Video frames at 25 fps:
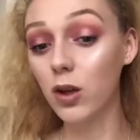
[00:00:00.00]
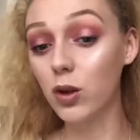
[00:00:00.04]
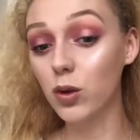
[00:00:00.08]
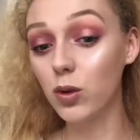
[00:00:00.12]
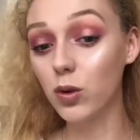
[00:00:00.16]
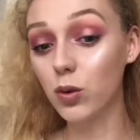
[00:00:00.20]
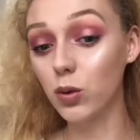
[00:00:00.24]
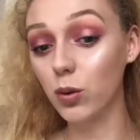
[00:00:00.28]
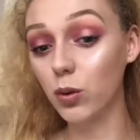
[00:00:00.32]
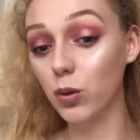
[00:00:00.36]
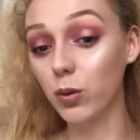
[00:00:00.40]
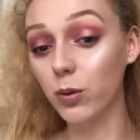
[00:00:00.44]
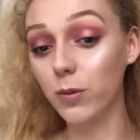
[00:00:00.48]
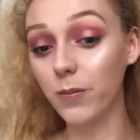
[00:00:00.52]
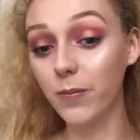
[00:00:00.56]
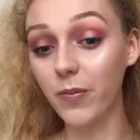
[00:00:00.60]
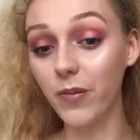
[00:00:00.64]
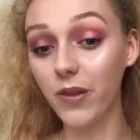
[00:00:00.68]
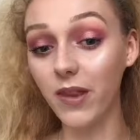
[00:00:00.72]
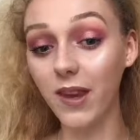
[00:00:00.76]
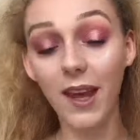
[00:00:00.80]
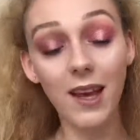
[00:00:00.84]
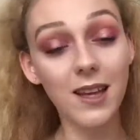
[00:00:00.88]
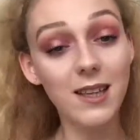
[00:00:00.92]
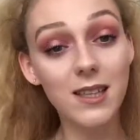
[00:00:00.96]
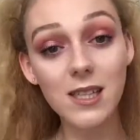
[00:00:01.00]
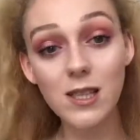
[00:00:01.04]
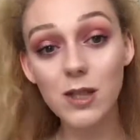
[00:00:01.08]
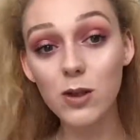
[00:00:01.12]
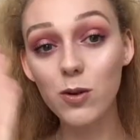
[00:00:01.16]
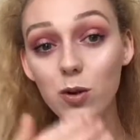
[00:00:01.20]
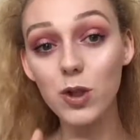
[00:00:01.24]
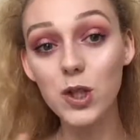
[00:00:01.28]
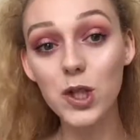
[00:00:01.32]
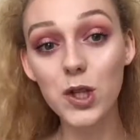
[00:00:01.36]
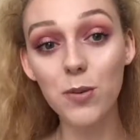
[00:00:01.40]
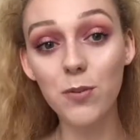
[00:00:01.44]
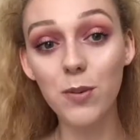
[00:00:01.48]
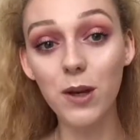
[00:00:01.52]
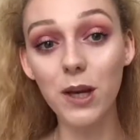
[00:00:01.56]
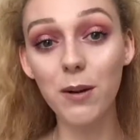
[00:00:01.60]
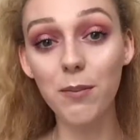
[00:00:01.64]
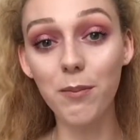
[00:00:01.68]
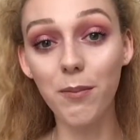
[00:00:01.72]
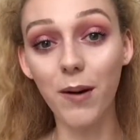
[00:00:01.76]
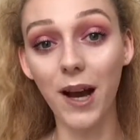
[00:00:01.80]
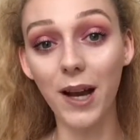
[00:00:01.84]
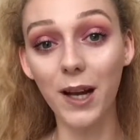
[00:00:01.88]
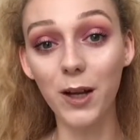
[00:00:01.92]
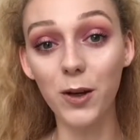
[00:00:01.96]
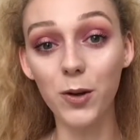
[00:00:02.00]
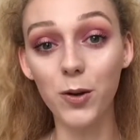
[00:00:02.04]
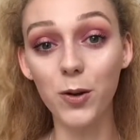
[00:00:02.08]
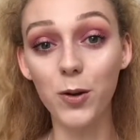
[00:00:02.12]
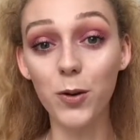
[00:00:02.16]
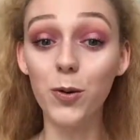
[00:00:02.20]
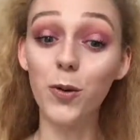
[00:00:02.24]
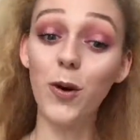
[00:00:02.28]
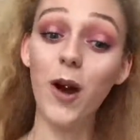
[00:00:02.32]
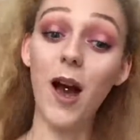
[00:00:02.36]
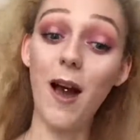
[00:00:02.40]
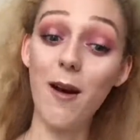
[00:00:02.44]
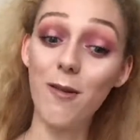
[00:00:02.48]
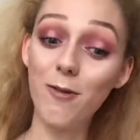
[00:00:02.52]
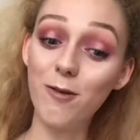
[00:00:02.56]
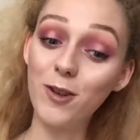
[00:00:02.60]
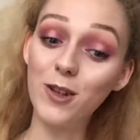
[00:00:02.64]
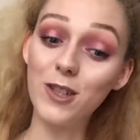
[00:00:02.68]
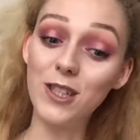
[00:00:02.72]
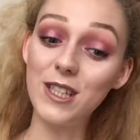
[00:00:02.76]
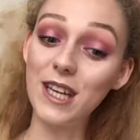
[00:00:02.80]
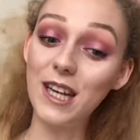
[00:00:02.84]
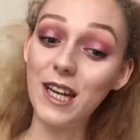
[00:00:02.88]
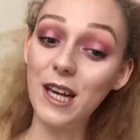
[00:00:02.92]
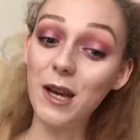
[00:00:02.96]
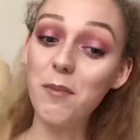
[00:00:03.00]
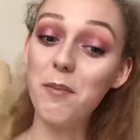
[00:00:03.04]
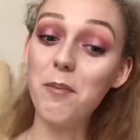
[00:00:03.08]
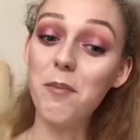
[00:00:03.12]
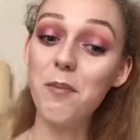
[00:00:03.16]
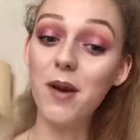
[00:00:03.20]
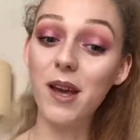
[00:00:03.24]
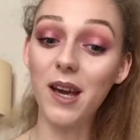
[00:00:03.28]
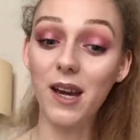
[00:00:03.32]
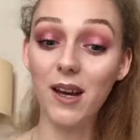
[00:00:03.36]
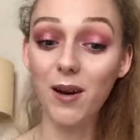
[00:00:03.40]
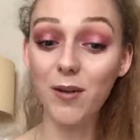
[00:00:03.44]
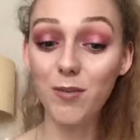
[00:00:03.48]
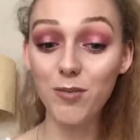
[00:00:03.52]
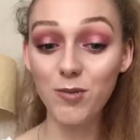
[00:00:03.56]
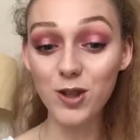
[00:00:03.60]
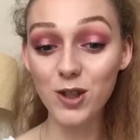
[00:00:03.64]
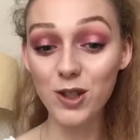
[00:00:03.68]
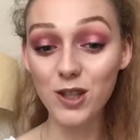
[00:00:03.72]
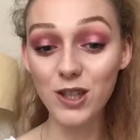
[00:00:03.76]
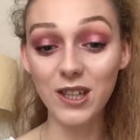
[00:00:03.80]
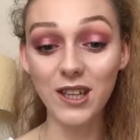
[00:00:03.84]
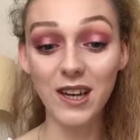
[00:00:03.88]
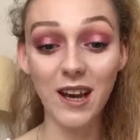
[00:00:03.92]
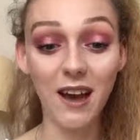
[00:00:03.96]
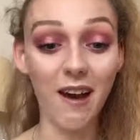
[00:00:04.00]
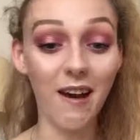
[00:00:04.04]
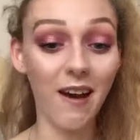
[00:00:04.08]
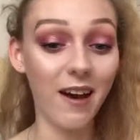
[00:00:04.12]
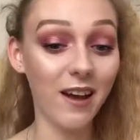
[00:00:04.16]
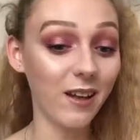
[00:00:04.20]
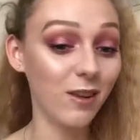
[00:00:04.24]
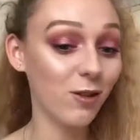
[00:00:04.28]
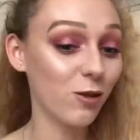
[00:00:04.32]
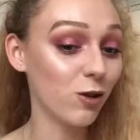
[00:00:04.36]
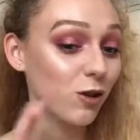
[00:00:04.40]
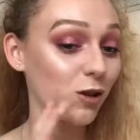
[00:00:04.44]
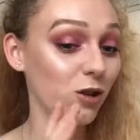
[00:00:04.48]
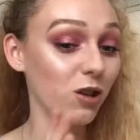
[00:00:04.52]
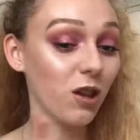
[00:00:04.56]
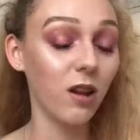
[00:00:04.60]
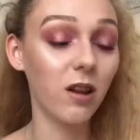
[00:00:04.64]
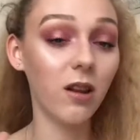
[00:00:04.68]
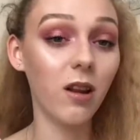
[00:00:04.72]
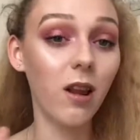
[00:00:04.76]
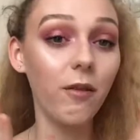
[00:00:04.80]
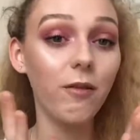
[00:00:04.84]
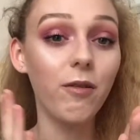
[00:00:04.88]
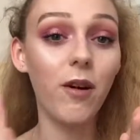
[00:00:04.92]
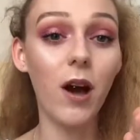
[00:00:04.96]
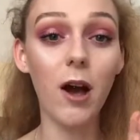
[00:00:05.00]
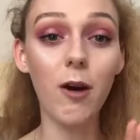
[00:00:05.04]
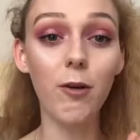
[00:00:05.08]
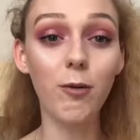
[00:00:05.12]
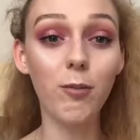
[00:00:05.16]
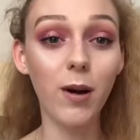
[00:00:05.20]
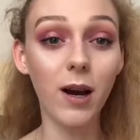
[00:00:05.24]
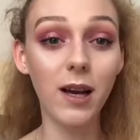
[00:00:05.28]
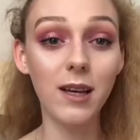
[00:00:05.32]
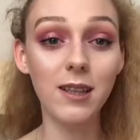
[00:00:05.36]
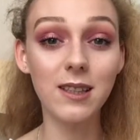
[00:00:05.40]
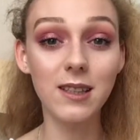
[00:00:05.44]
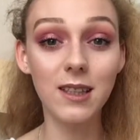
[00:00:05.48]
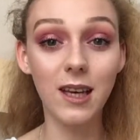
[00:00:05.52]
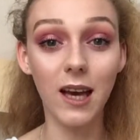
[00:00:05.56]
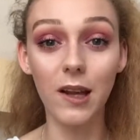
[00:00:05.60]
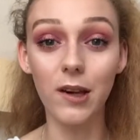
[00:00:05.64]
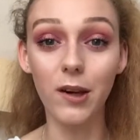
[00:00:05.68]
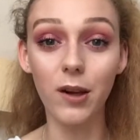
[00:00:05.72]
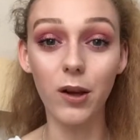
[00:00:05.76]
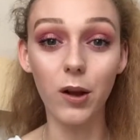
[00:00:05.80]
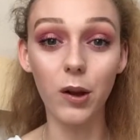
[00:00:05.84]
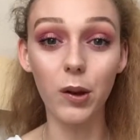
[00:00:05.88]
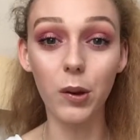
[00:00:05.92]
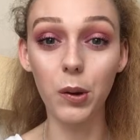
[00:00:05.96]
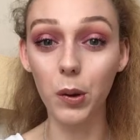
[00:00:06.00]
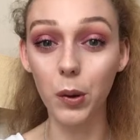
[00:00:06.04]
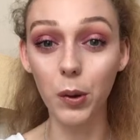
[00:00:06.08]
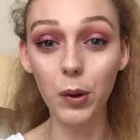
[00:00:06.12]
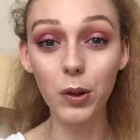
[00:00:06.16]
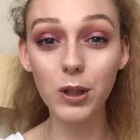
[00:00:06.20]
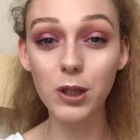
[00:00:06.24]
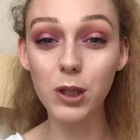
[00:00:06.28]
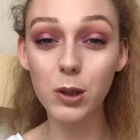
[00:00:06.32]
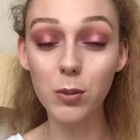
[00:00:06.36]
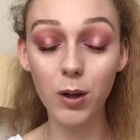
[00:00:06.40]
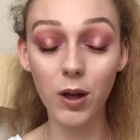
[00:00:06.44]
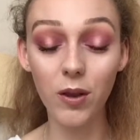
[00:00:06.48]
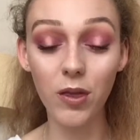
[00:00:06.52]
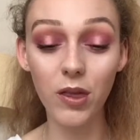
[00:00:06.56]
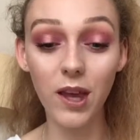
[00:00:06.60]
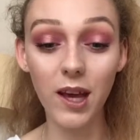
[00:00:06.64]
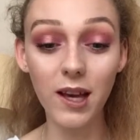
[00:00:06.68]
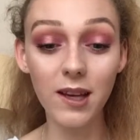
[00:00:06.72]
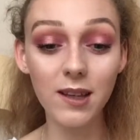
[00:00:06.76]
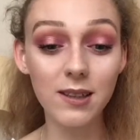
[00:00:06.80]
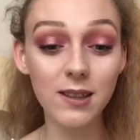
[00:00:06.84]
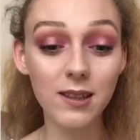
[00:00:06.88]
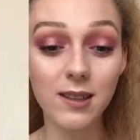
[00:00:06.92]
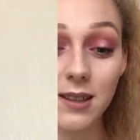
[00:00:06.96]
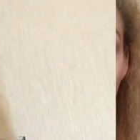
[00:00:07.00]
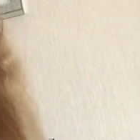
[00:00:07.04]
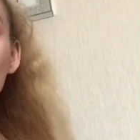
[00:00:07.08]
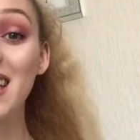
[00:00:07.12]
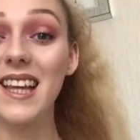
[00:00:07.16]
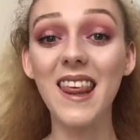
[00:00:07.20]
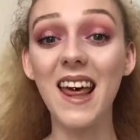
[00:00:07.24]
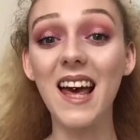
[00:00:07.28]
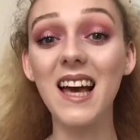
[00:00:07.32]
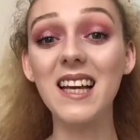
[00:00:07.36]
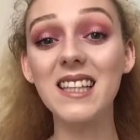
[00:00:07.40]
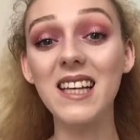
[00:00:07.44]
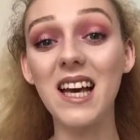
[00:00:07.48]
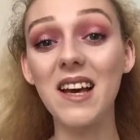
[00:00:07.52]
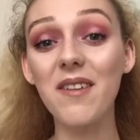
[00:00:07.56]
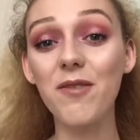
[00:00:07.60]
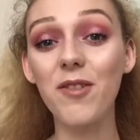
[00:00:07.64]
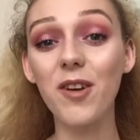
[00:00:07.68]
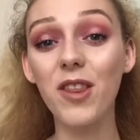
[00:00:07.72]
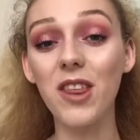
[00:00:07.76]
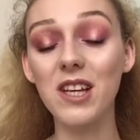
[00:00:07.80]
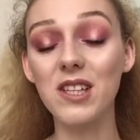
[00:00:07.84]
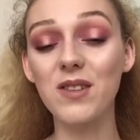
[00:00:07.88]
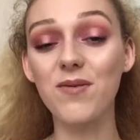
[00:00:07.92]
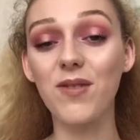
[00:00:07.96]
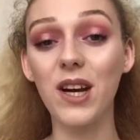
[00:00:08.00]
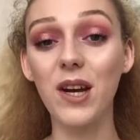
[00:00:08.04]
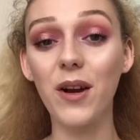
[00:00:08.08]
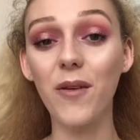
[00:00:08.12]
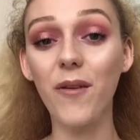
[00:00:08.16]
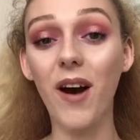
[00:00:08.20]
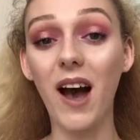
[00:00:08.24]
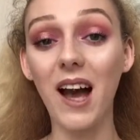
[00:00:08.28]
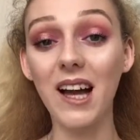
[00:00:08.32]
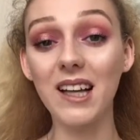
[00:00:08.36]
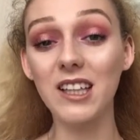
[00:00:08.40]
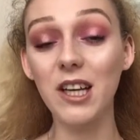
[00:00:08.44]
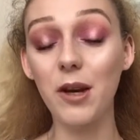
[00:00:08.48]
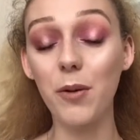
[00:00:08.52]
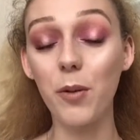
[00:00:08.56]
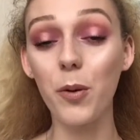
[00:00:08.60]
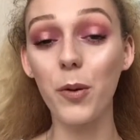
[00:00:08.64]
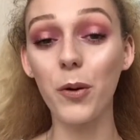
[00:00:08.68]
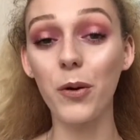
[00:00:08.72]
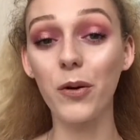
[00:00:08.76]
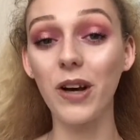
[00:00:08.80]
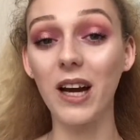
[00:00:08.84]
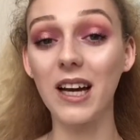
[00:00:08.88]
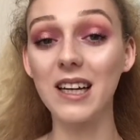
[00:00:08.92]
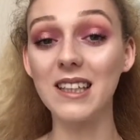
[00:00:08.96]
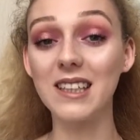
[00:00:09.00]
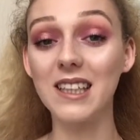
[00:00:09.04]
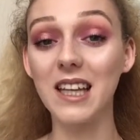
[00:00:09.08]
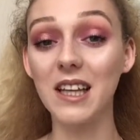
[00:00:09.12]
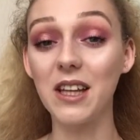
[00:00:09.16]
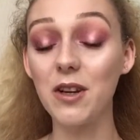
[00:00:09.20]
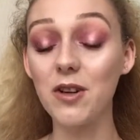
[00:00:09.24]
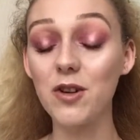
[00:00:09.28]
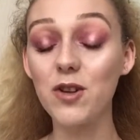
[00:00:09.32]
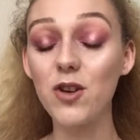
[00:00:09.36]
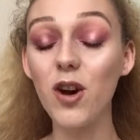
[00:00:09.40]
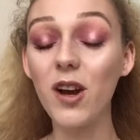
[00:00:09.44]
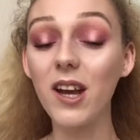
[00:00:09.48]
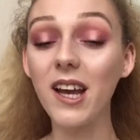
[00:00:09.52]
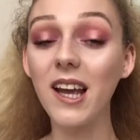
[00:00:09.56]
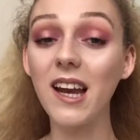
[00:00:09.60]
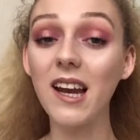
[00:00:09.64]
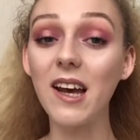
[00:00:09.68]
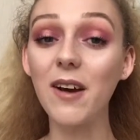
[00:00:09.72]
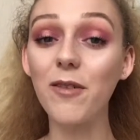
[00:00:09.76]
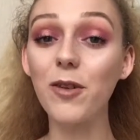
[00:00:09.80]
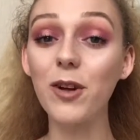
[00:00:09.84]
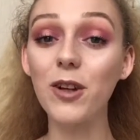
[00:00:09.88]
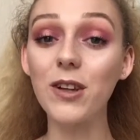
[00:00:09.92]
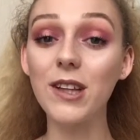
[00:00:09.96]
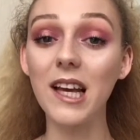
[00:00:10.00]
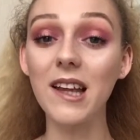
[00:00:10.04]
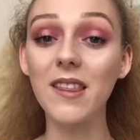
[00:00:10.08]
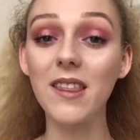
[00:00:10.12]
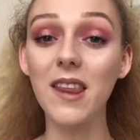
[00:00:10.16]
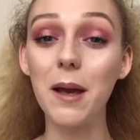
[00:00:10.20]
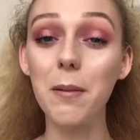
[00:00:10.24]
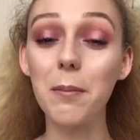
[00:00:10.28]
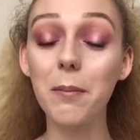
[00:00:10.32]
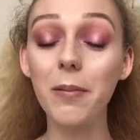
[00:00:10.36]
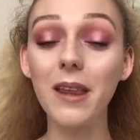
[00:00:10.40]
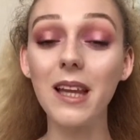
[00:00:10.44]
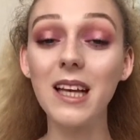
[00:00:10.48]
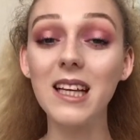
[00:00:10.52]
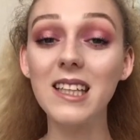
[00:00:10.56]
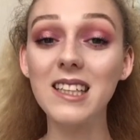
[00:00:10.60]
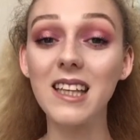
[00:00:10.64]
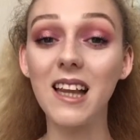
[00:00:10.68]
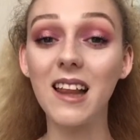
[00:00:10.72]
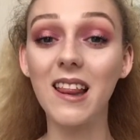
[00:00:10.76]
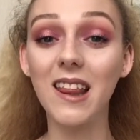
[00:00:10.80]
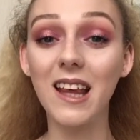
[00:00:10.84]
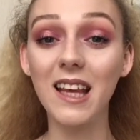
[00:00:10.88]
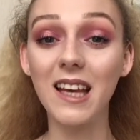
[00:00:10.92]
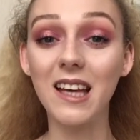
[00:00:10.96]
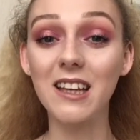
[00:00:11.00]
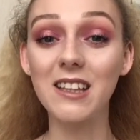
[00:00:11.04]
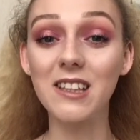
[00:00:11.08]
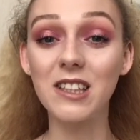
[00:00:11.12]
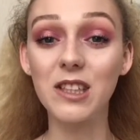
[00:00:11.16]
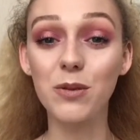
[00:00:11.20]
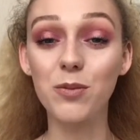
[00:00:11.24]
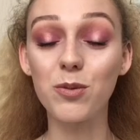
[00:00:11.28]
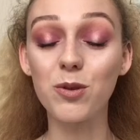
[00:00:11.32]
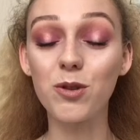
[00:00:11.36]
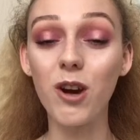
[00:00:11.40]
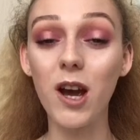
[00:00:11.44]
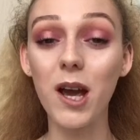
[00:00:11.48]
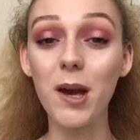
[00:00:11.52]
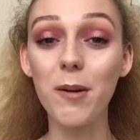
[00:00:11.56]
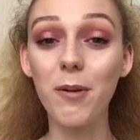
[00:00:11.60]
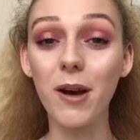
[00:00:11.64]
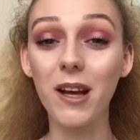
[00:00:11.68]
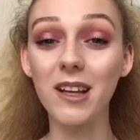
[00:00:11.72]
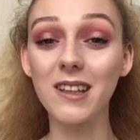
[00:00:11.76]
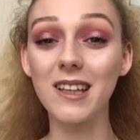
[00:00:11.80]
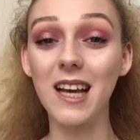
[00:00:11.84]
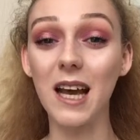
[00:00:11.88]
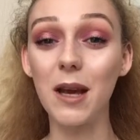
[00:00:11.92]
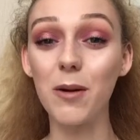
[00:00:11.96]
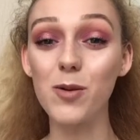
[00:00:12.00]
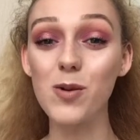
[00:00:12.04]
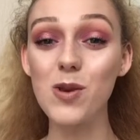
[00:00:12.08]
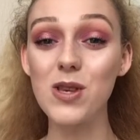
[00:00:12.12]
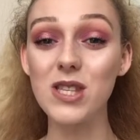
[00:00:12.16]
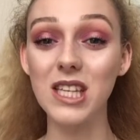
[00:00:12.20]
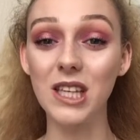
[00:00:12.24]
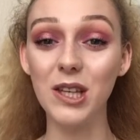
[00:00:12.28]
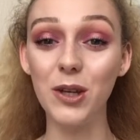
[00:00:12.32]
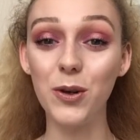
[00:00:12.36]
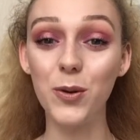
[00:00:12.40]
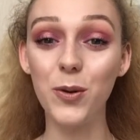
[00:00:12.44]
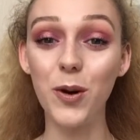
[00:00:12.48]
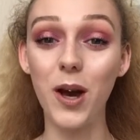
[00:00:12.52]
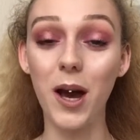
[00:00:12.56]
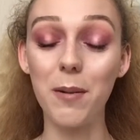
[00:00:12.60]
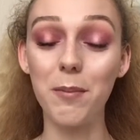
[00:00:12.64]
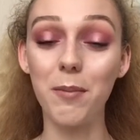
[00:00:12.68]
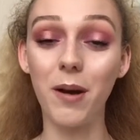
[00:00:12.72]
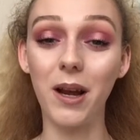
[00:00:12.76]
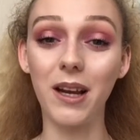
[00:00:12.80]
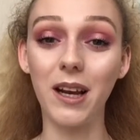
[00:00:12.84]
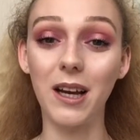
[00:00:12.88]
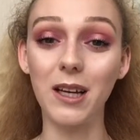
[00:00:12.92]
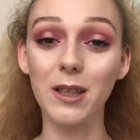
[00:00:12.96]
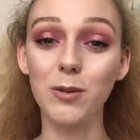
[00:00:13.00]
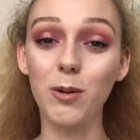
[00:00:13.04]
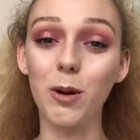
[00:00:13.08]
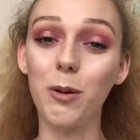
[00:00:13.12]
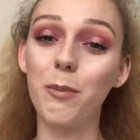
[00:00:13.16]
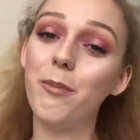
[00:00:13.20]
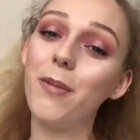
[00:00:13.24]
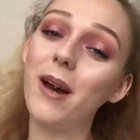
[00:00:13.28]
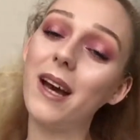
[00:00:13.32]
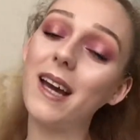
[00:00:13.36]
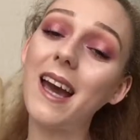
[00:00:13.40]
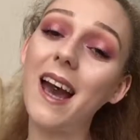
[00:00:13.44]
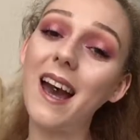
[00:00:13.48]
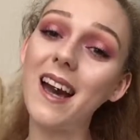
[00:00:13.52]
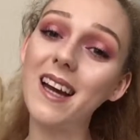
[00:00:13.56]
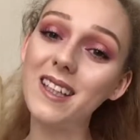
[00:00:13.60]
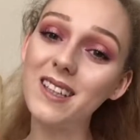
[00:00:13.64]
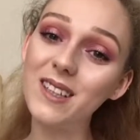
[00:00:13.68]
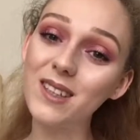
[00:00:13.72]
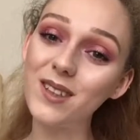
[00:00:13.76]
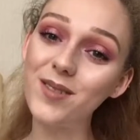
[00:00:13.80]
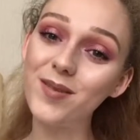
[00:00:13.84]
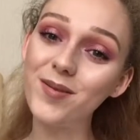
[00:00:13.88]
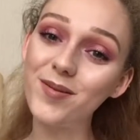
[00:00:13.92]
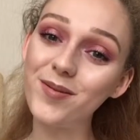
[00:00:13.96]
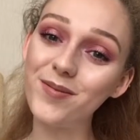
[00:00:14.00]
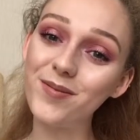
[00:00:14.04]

So this is going to be my new everyday makeup routine. I just love how my skin looks with this. So that is it for this video, and I hope you guys did enjoy, and if you did, then please like and subscribe, and I will see you in my next one. Bye guys.